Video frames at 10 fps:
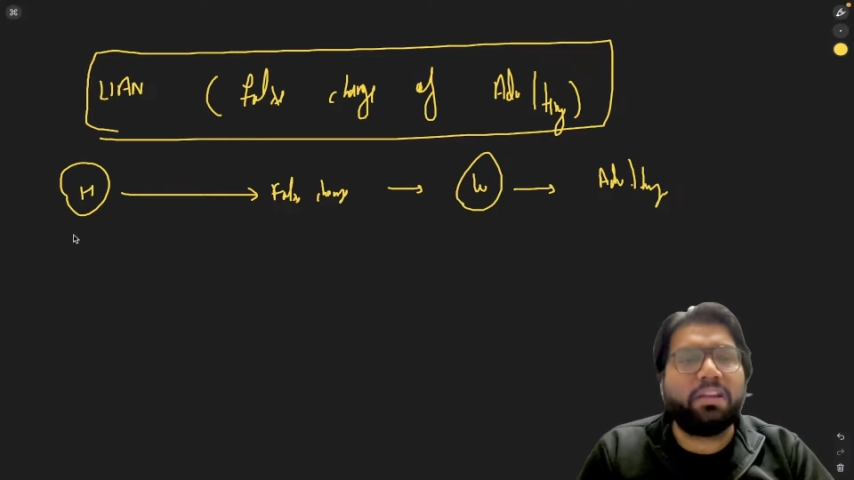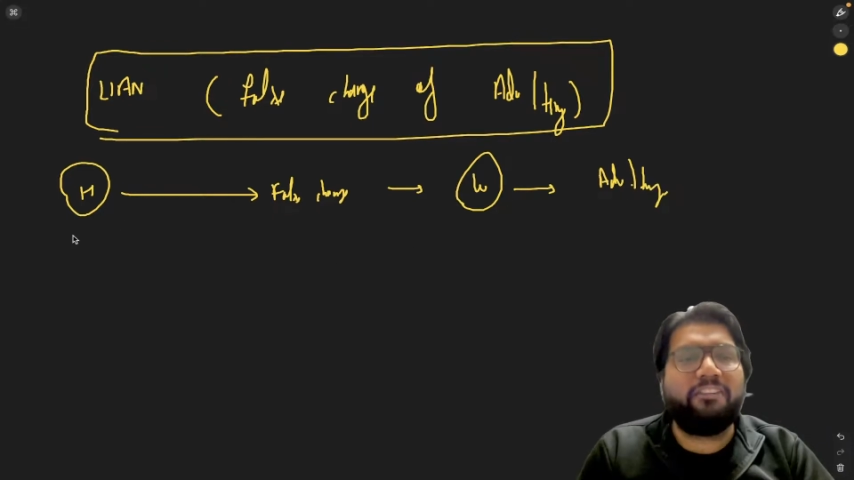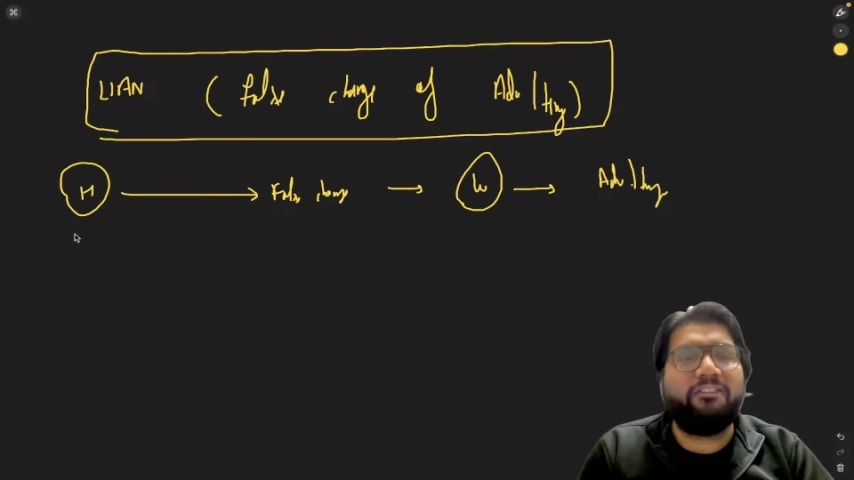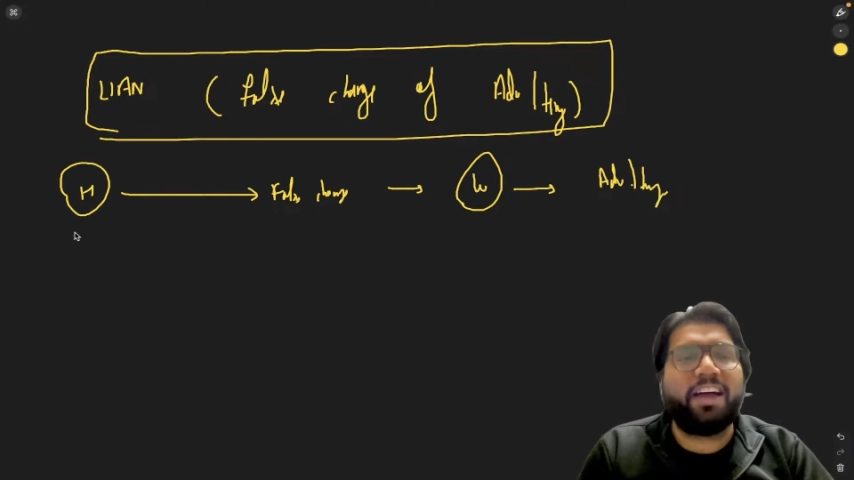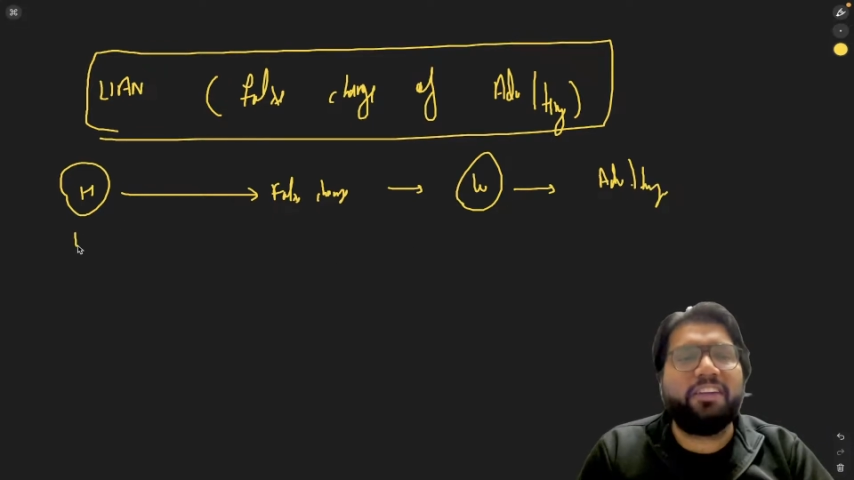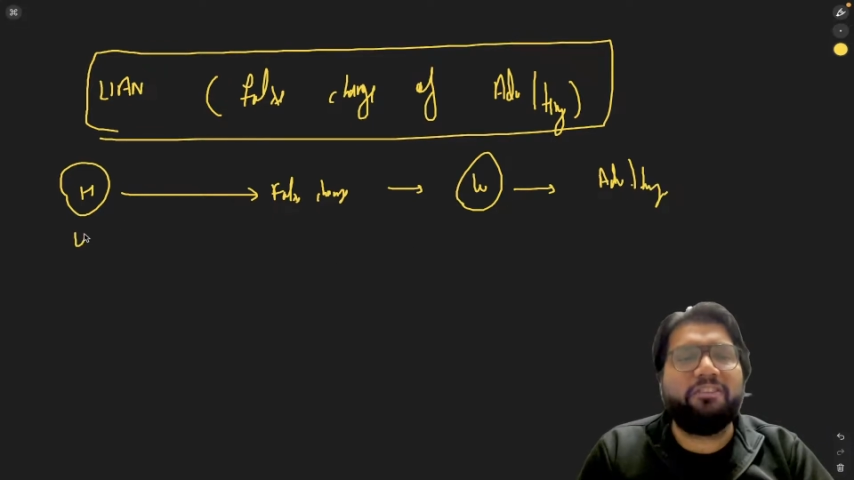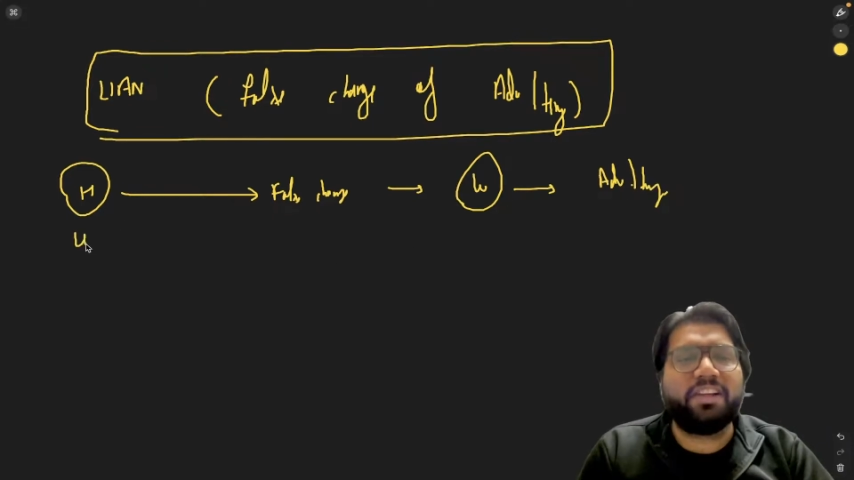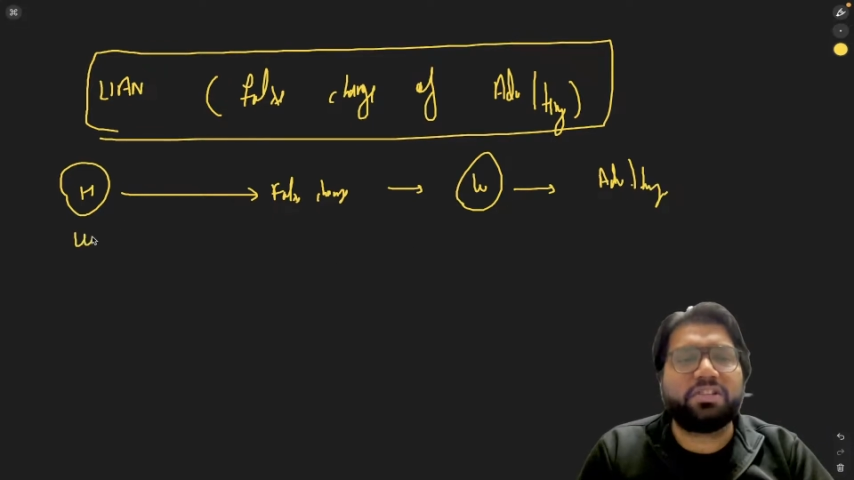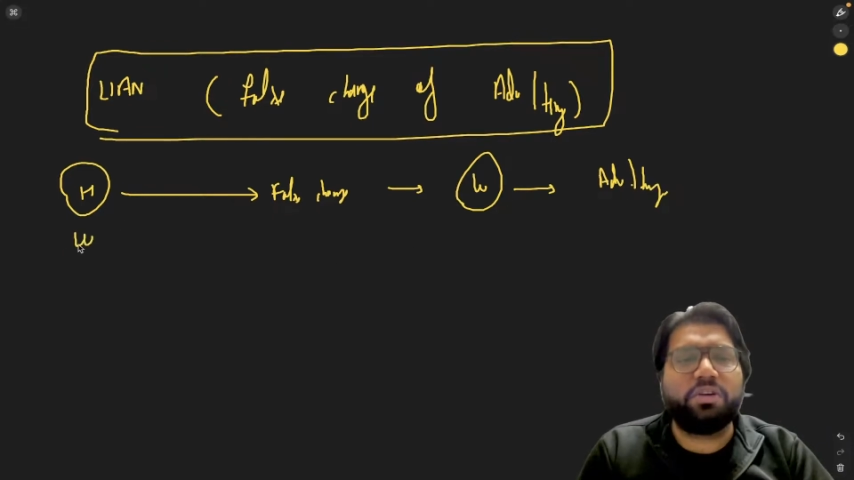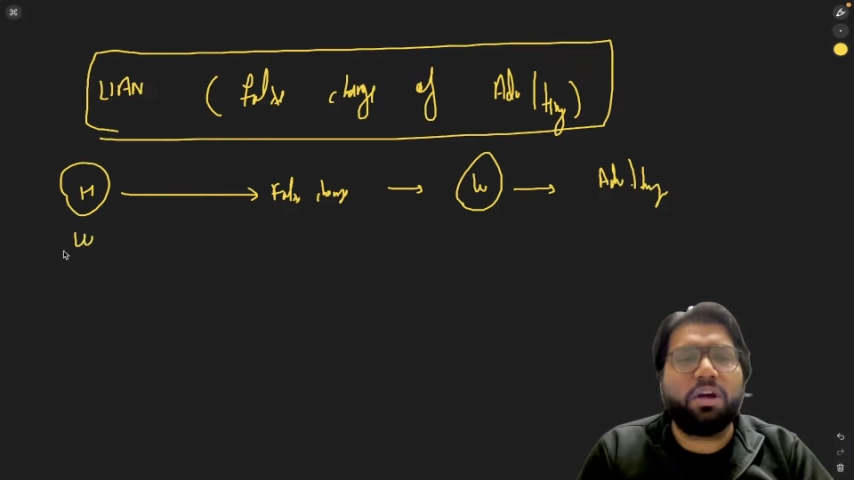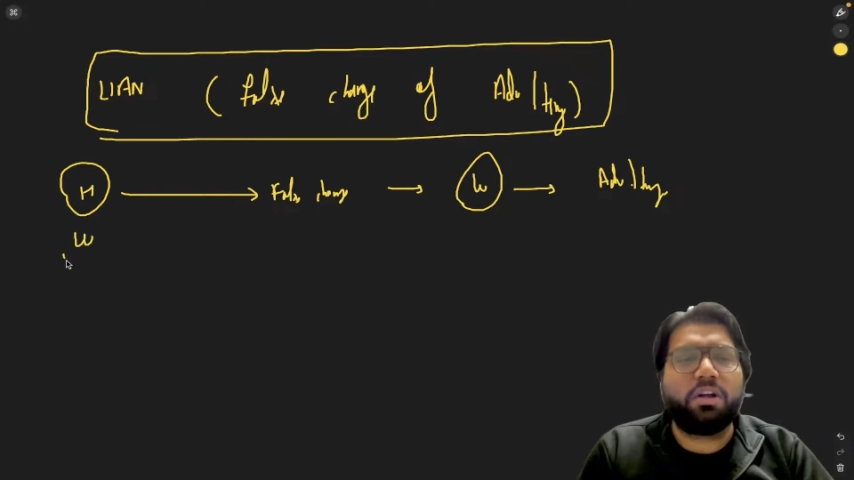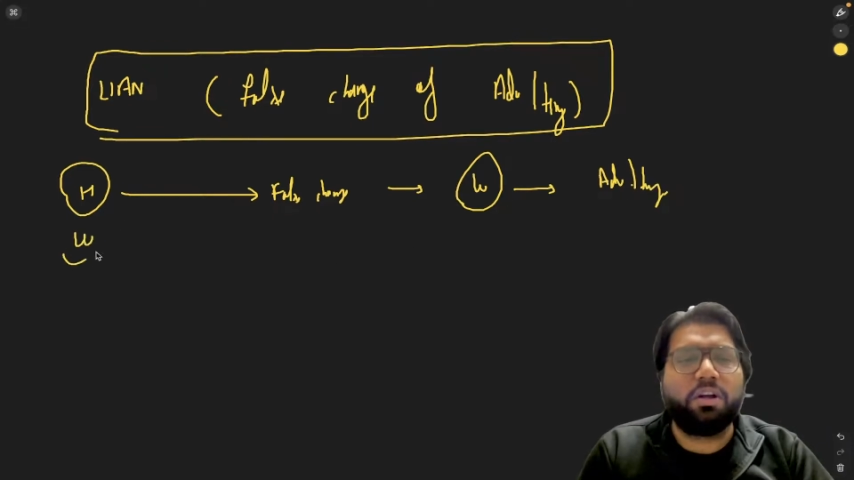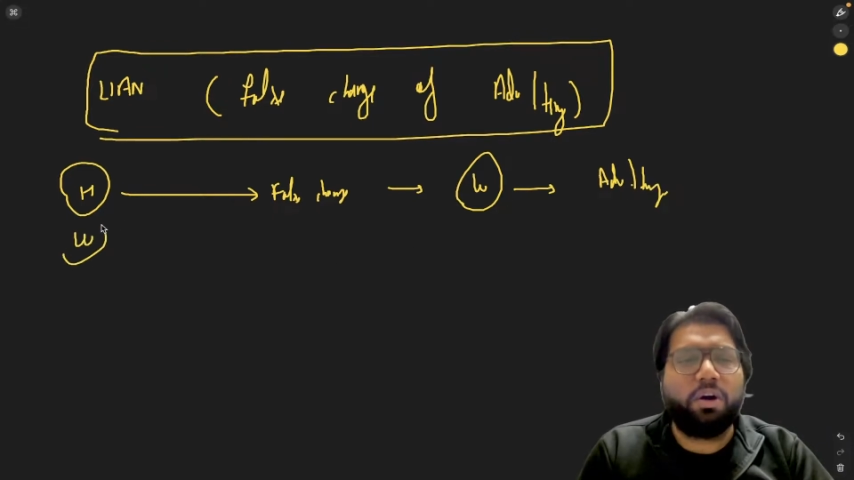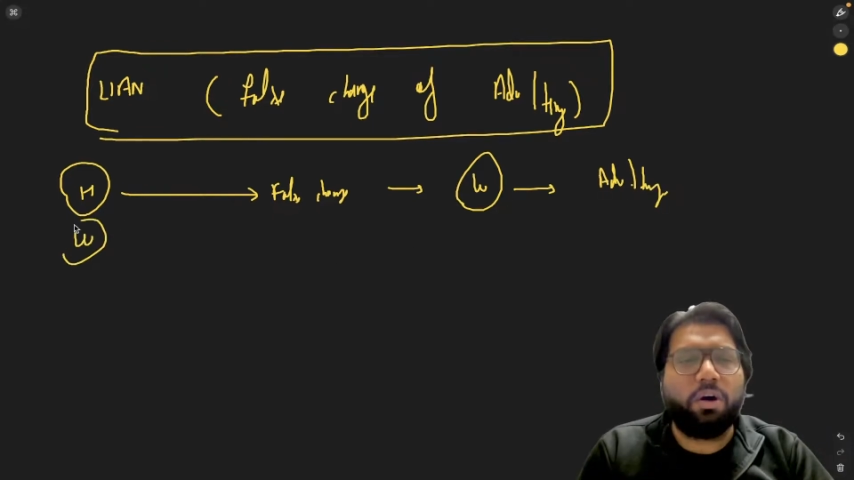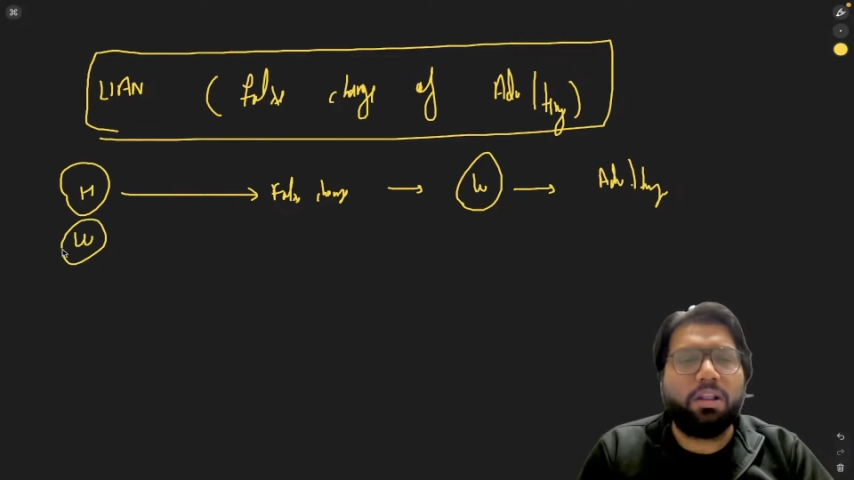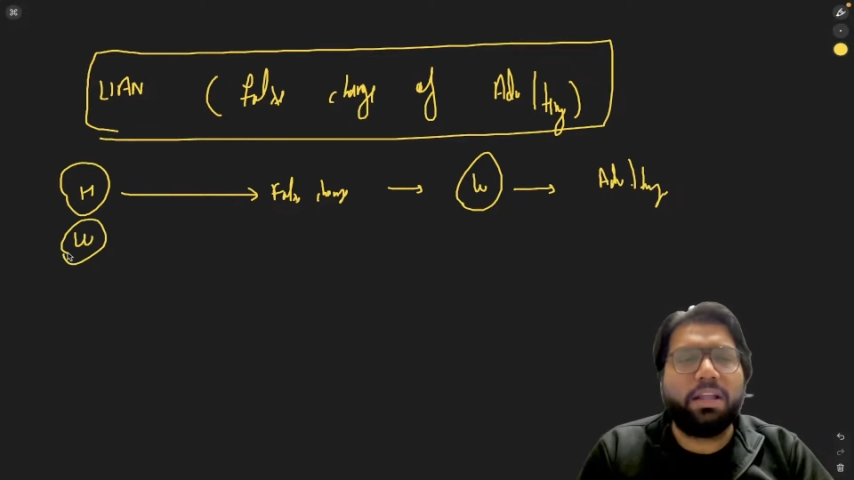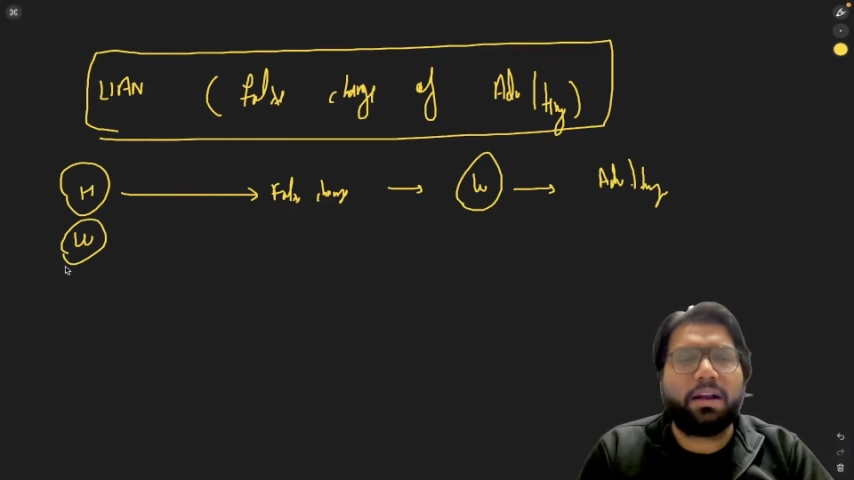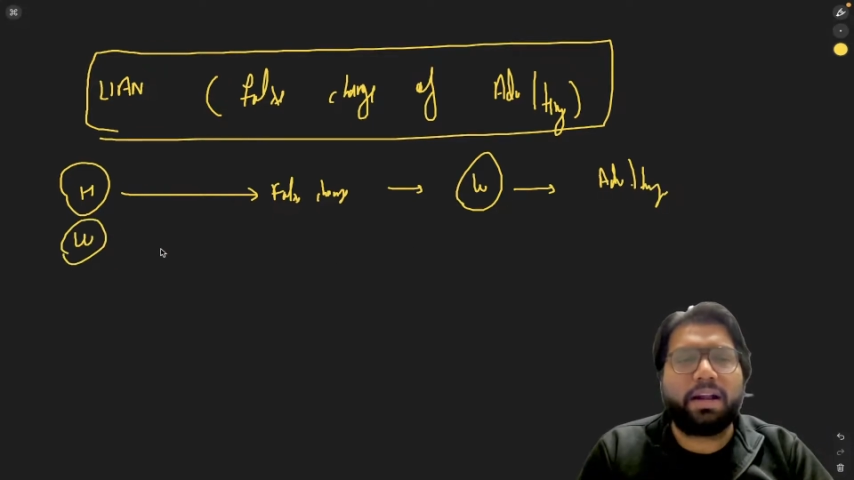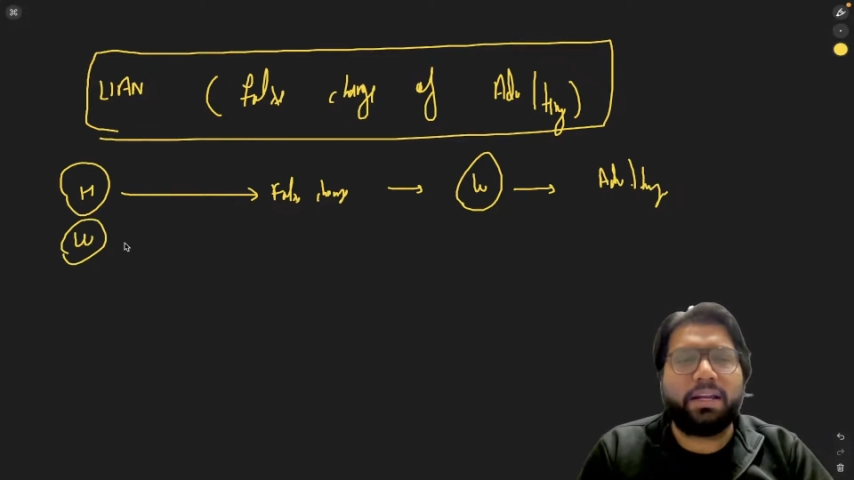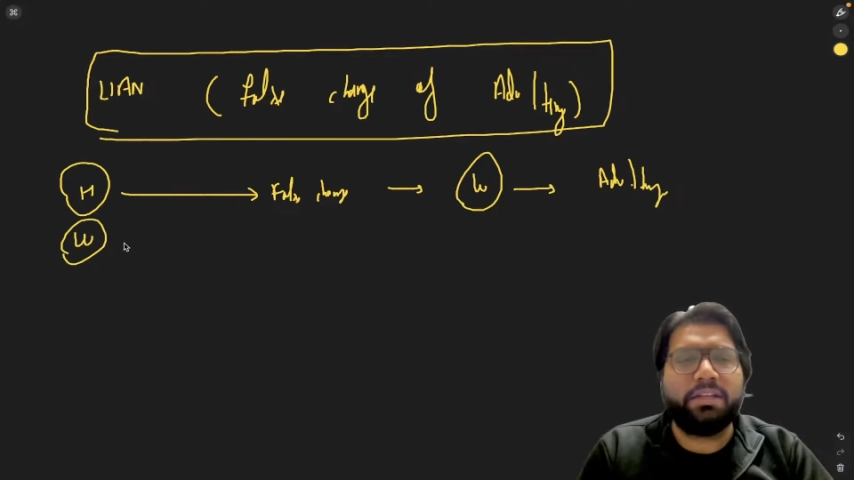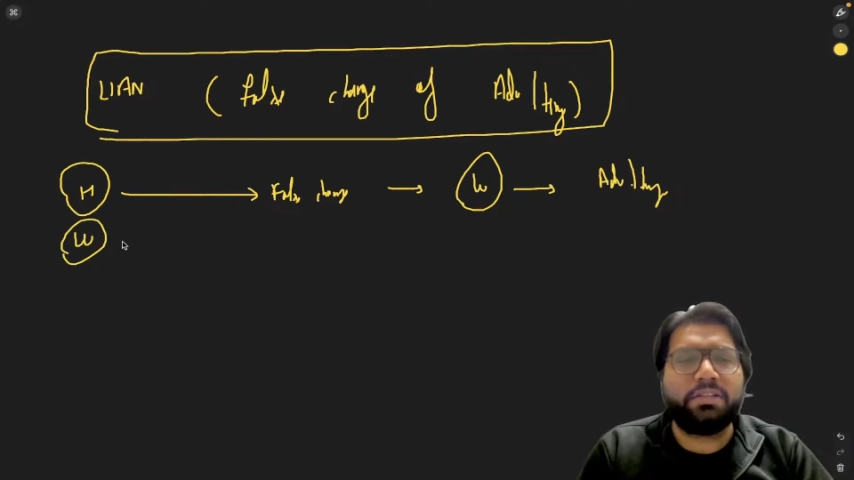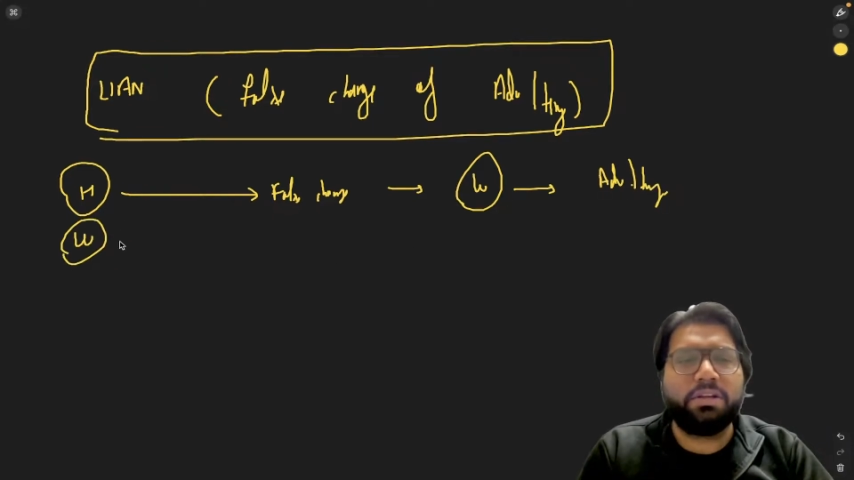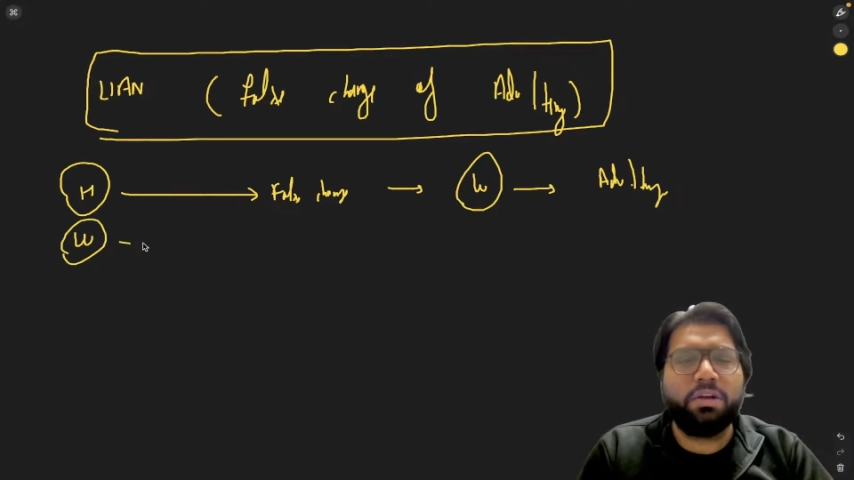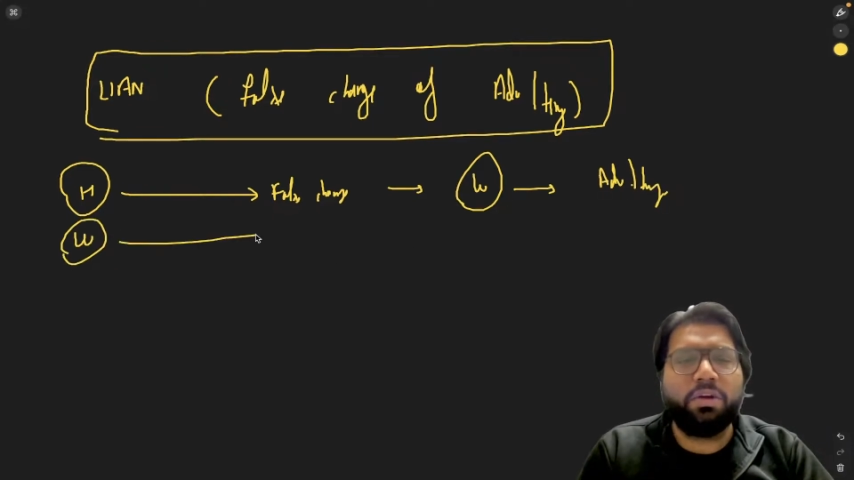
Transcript: the wife has got all the rights